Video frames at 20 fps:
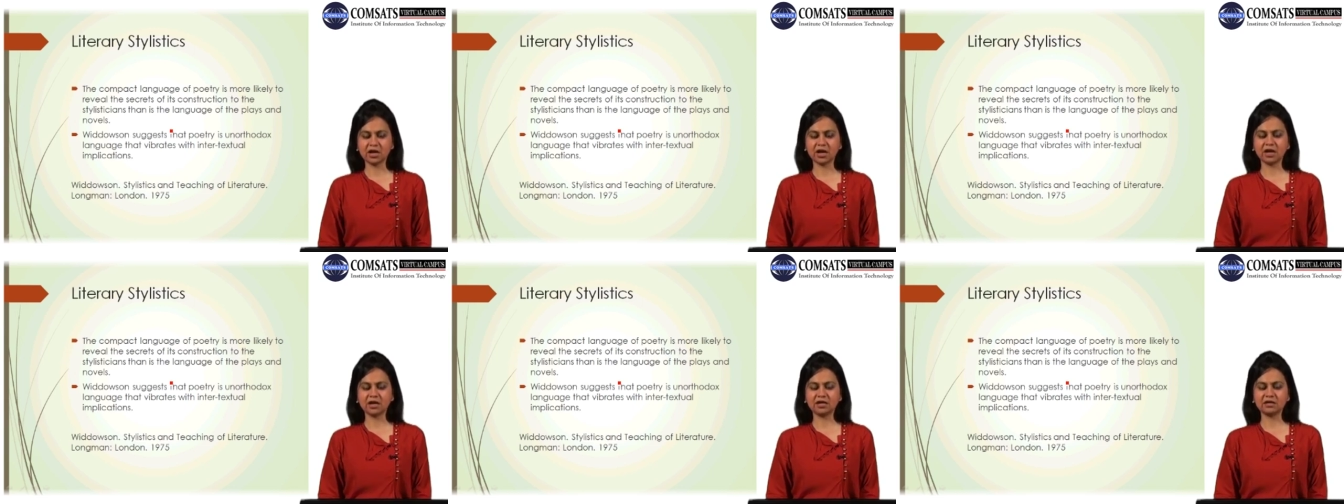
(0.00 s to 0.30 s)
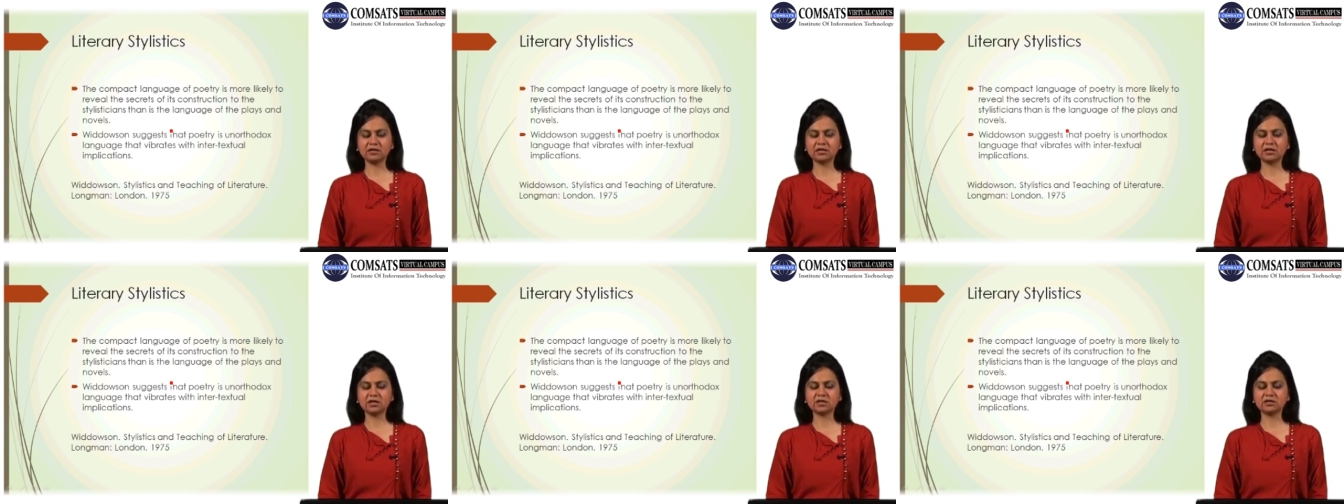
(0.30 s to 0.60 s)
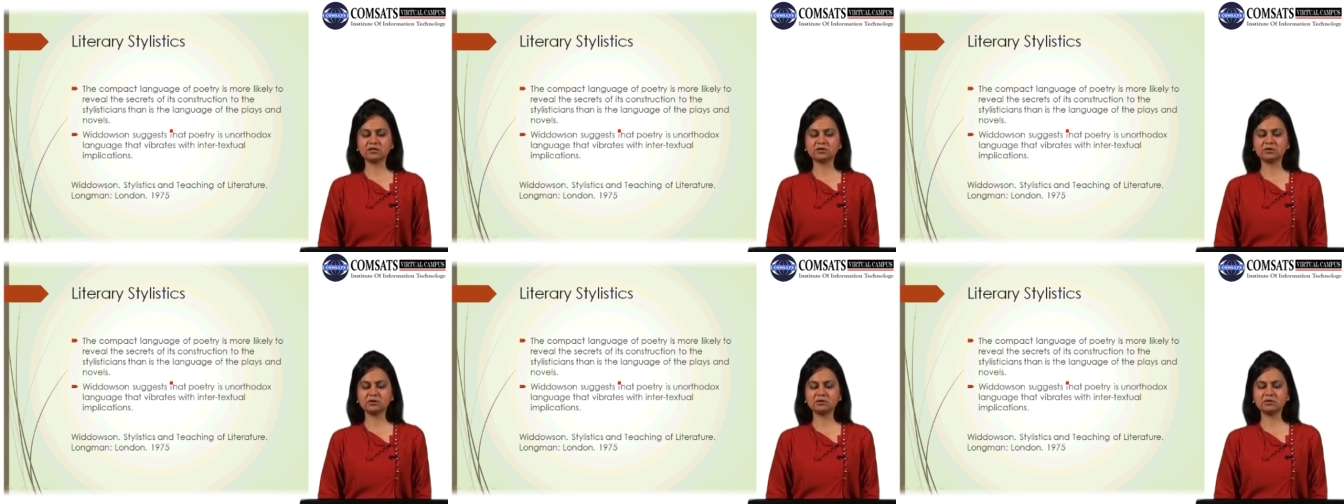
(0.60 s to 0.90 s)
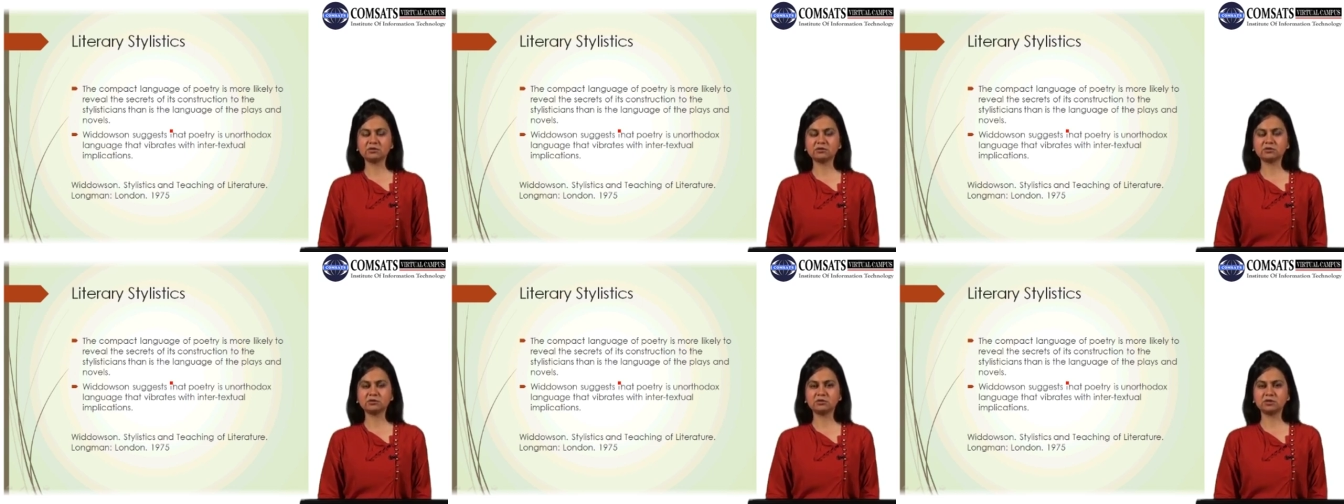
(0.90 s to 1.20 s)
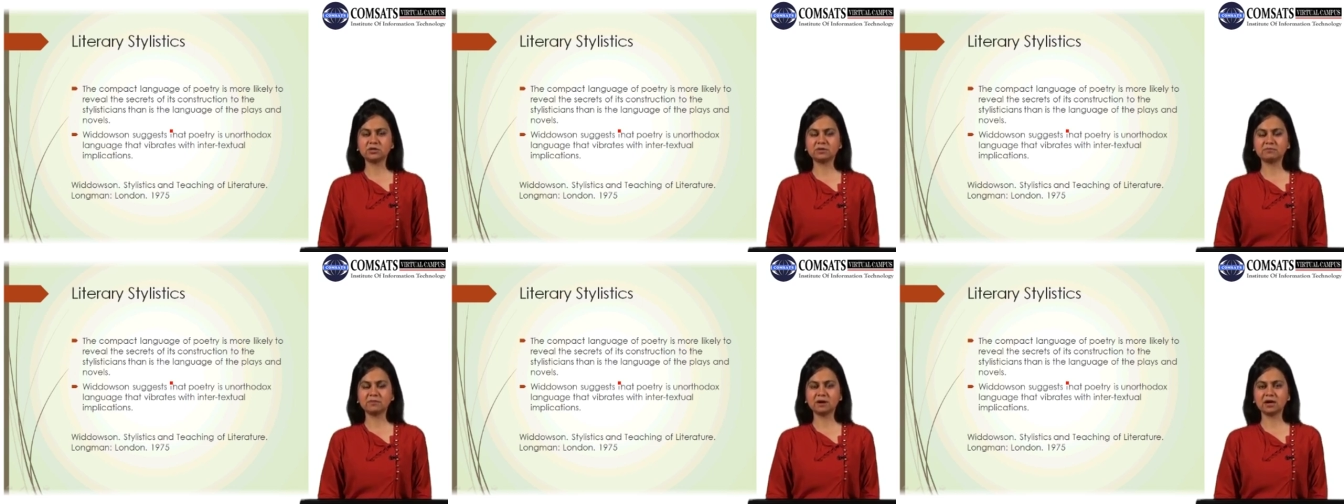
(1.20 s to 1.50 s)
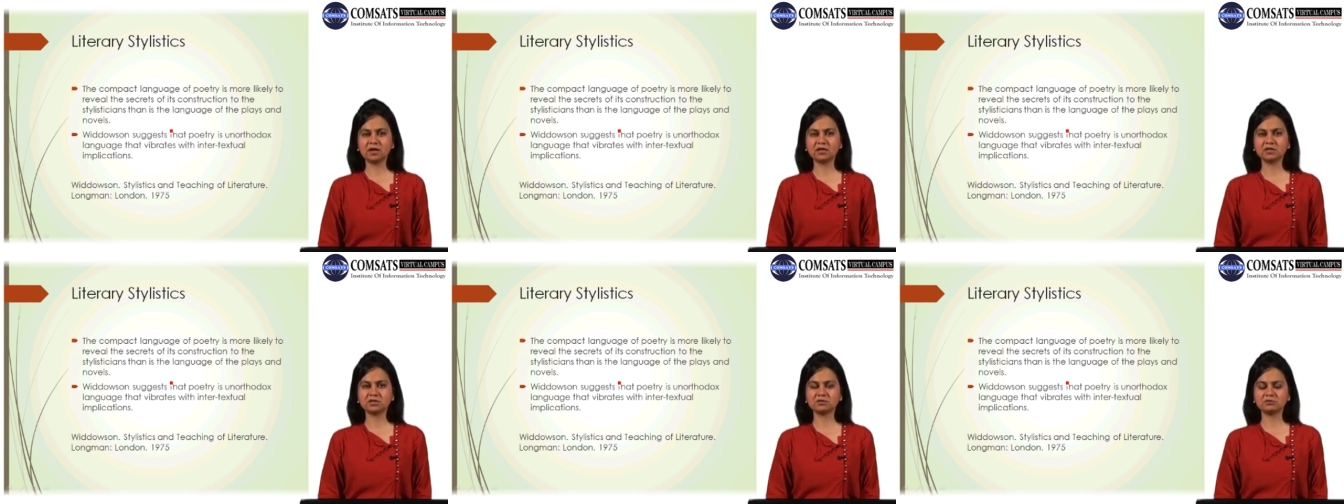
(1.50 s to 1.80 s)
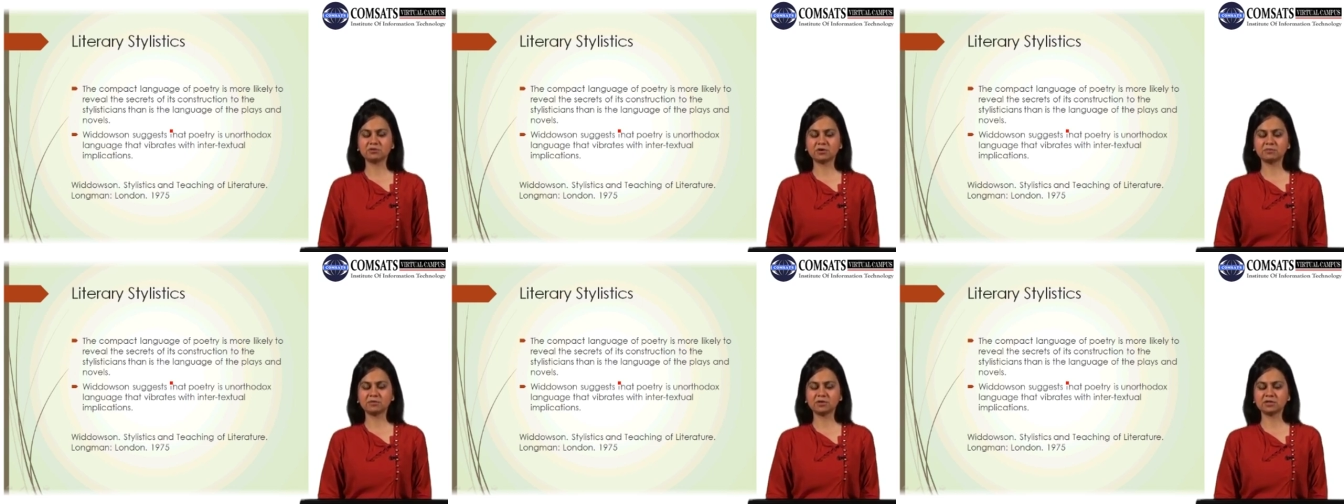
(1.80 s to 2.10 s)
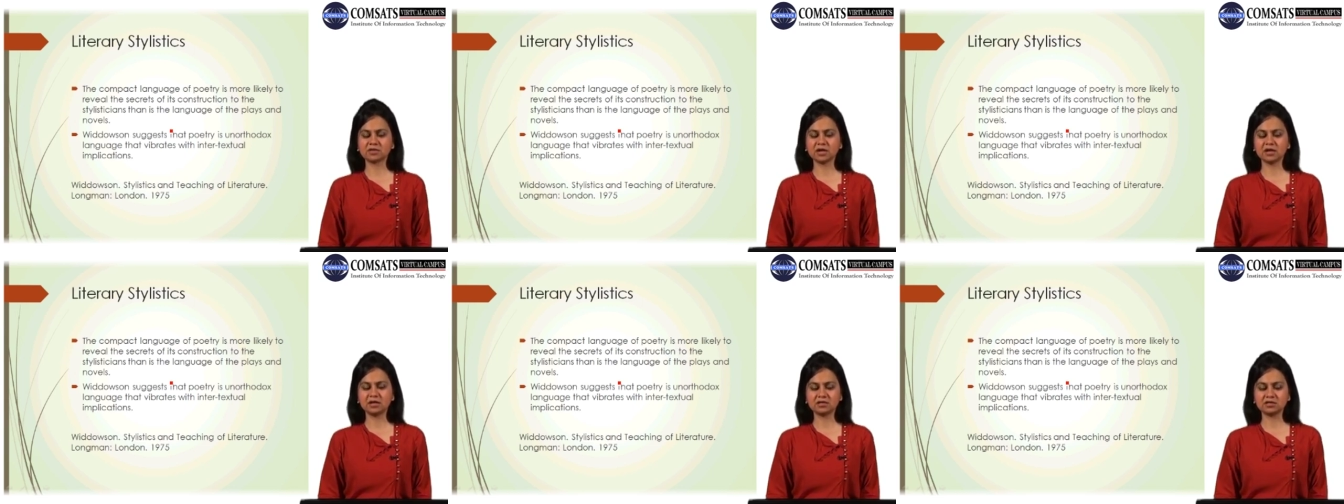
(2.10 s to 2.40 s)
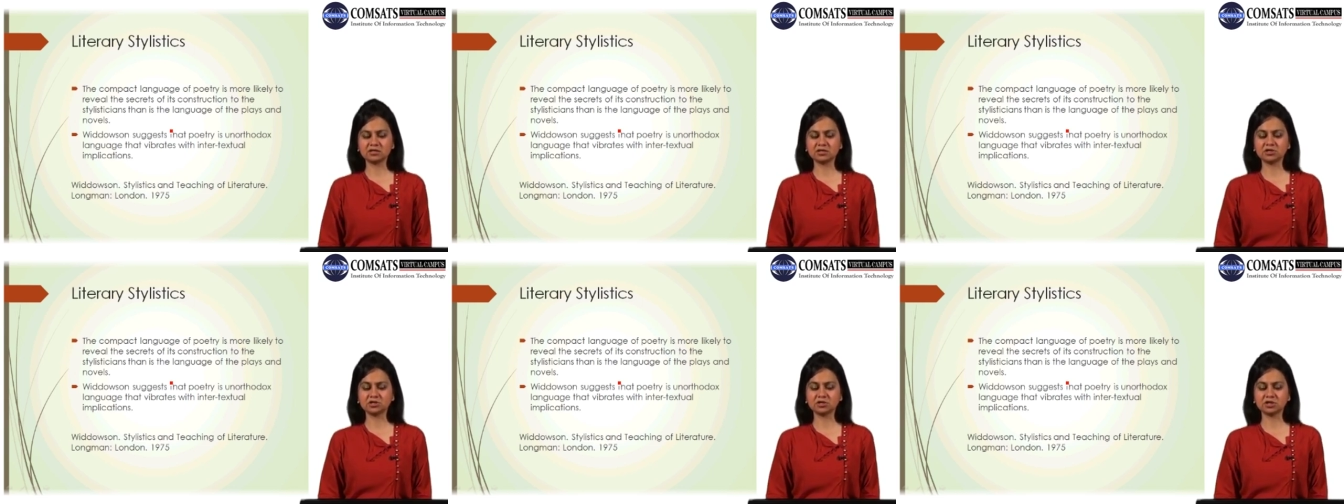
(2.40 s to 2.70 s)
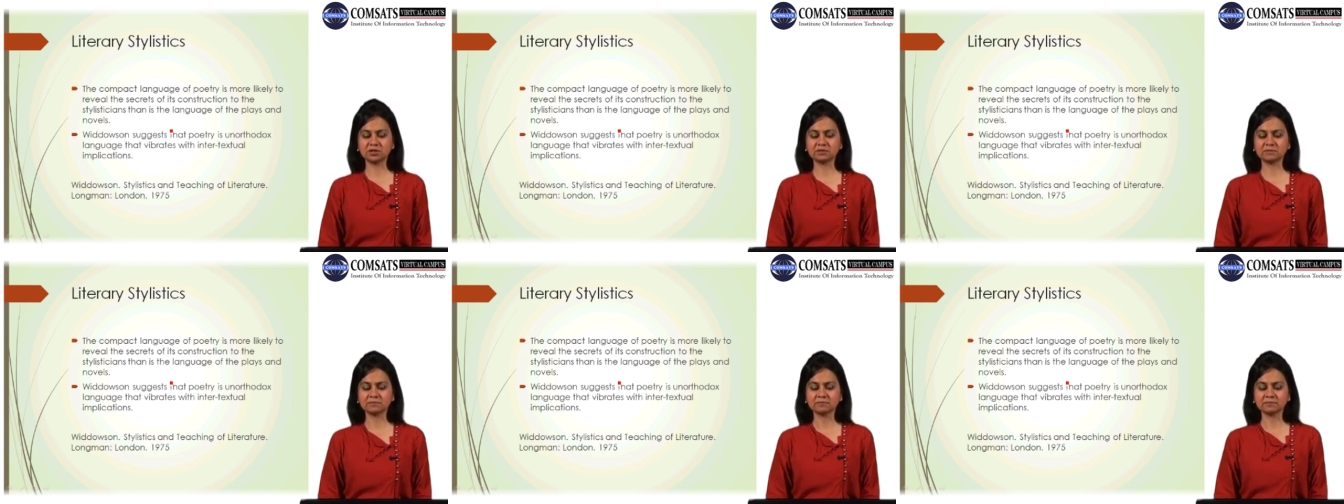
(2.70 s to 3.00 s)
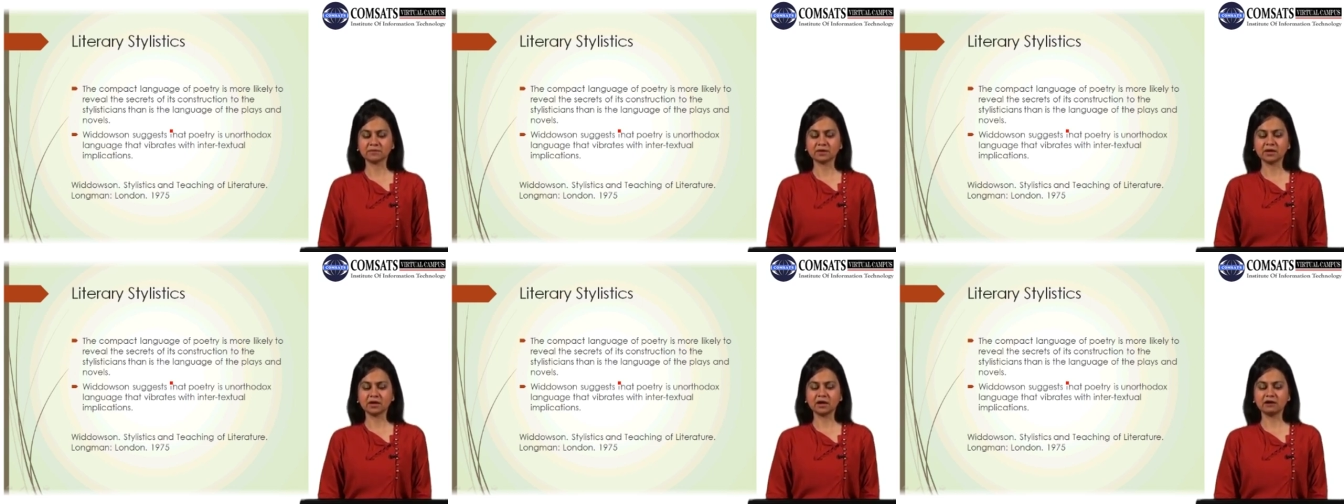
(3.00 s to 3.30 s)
and it also demands from the stylistician